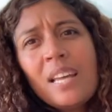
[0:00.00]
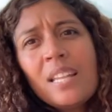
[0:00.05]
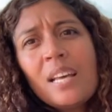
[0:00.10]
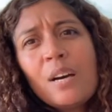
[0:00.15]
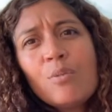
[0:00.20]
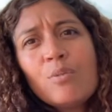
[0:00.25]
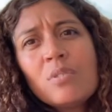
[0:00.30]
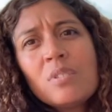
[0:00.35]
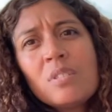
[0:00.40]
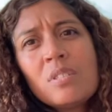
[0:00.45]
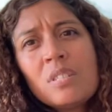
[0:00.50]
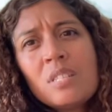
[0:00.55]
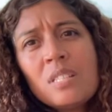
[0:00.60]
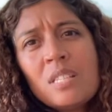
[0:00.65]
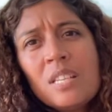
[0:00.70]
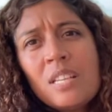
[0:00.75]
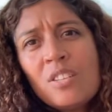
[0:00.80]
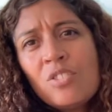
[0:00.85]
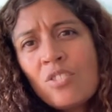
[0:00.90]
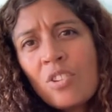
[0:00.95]
that was
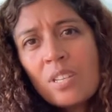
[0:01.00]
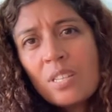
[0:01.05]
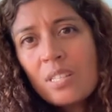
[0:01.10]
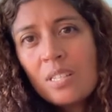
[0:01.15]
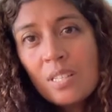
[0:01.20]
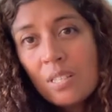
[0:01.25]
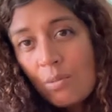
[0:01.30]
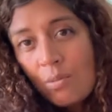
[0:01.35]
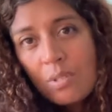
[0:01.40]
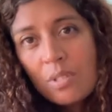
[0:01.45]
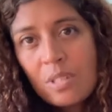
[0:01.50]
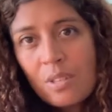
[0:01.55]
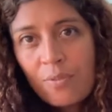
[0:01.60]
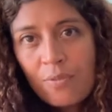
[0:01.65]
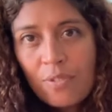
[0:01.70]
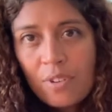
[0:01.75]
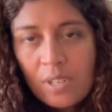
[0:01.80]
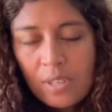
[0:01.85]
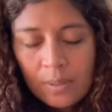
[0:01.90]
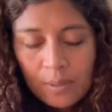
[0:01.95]
interesting, it was
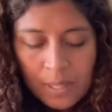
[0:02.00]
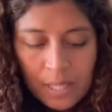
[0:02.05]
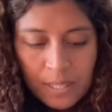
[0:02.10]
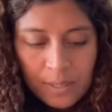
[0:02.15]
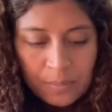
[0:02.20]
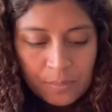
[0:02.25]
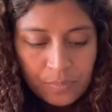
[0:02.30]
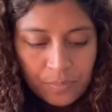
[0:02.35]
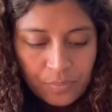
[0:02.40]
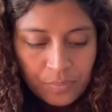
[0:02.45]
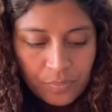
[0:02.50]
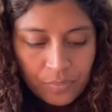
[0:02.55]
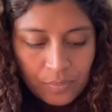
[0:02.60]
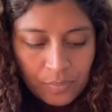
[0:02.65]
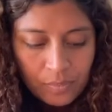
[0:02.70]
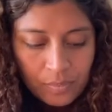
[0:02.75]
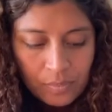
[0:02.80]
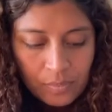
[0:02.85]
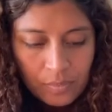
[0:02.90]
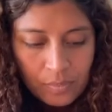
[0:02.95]
different,
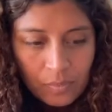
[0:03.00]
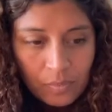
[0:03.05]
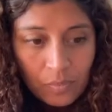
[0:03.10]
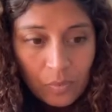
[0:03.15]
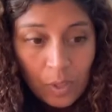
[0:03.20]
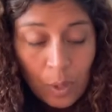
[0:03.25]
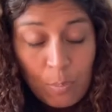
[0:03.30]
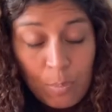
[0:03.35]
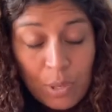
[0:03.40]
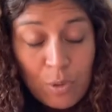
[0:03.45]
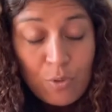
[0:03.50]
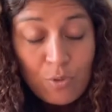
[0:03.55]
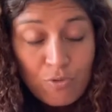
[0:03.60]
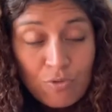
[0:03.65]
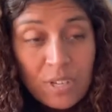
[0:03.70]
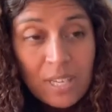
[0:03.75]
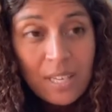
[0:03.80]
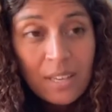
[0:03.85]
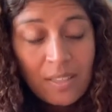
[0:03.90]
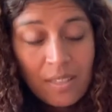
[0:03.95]
but it was
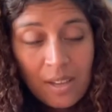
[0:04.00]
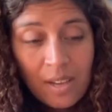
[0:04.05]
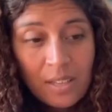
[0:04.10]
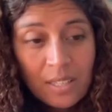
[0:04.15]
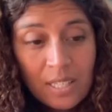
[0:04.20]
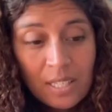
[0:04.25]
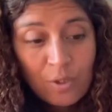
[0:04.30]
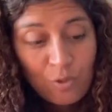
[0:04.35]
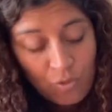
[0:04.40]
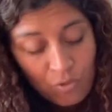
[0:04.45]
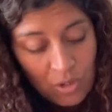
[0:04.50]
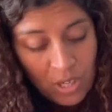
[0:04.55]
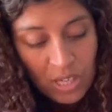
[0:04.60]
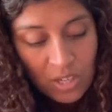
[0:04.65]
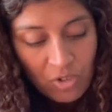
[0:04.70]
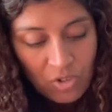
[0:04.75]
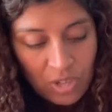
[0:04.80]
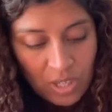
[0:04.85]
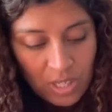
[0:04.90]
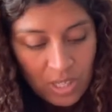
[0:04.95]
really cathartic, really
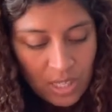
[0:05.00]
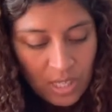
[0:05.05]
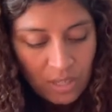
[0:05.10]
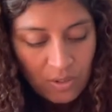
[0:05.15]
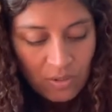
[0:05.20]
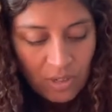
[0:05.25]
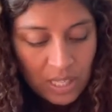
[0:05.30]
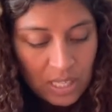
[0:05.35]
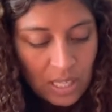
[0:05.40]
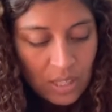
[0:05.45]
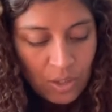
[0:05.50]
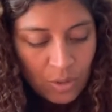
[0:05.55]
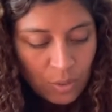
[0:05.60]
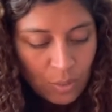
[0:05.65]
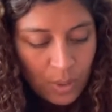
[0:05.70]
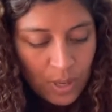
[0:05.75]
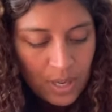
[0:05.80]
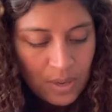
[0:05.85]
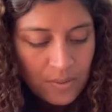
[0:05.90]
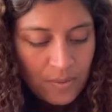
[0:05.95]
interesting, a really good
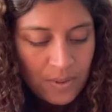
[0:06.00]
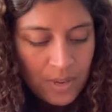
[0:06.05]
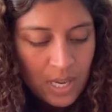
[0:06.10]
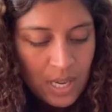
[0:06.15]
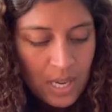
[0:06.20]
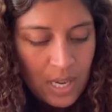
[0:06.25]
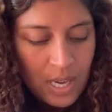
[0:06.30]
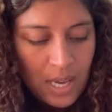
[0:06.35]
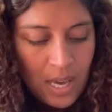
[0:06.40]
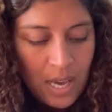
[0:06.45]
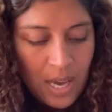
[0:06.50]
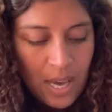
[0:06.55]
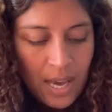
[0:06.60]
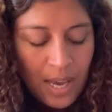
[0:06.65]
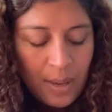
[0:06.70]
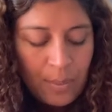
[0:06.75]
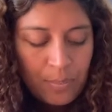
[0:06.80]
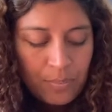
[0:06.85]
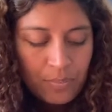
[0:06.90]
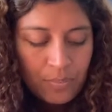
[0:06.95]
way of
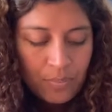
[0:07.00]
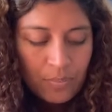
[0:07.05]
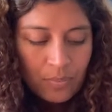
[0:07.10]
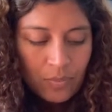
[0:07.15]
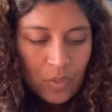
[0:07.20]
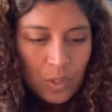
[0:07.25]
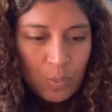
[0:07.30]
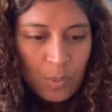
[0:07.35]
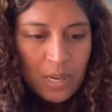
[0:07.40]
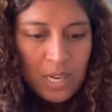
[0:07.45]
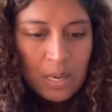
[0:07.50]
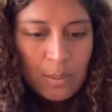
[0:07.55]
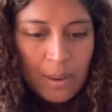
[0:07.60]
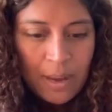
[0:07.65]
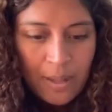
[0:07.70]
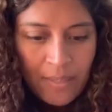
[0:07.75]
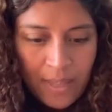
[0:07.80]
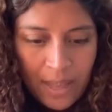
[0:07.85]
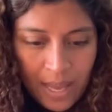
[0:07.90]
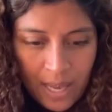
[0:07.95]
speaking
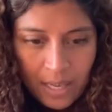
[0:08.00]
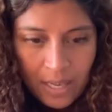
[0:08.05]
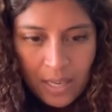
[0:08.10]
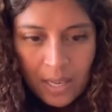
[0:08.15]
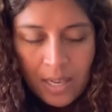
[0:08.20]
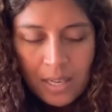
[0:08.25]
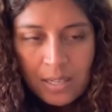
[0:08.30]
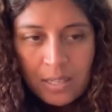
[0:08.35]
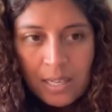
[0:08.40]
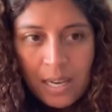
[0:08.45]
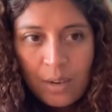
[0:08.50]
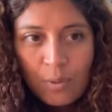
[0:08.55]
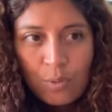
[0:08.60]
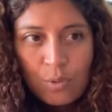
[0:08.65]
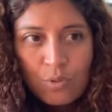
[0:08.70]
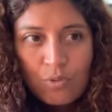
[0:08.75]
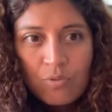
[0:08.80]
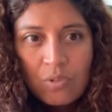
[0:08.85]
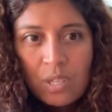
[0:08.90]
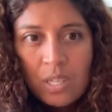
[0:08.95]
about that. And that
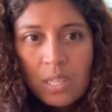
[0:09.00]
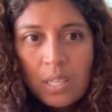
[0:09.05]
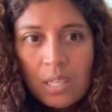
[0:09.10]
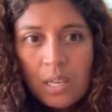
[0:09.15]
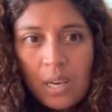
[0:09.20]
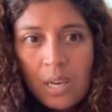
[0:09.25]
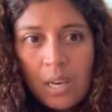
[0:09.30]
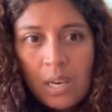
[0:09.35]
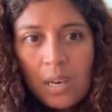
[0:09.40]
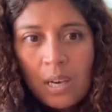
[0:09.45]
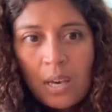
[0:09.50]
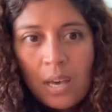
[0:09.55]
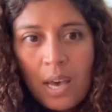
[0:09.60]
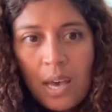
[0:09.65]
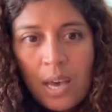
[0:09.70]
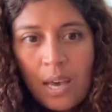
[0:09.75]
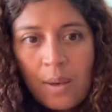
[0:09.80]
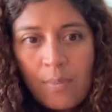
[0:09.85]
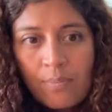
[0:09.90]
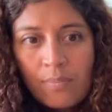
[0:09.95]
was really
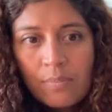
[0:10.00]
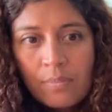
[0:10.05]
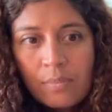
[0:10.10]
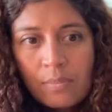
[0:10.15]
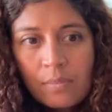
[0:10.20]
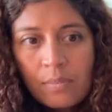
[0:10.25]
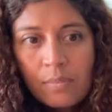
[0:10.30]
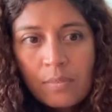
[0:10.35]
the